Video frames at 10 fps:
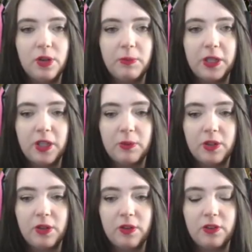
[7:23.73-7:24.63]
Oh my god,
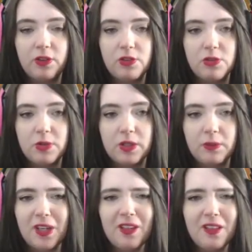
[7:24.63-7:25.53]
where- oh, this is a druid.
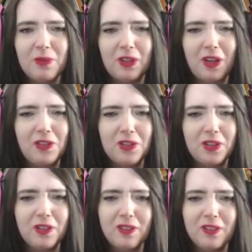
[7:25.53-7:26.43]
Why did I think it was a
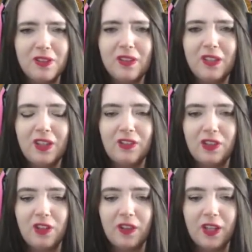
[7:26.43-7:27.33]
hunter? I think
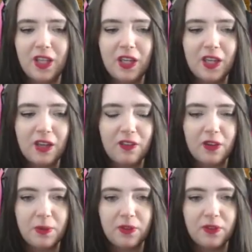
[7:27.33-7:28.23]
because I saw the kitty and I
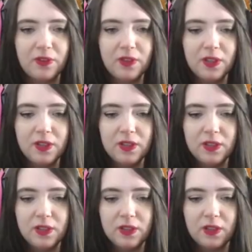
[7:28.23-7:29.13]
thought it was...
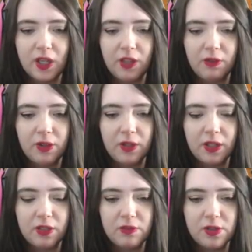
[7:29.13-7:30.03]
I don't know,
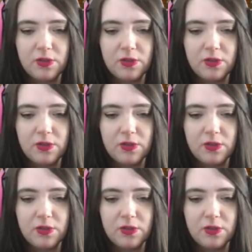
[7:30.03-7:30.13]
I got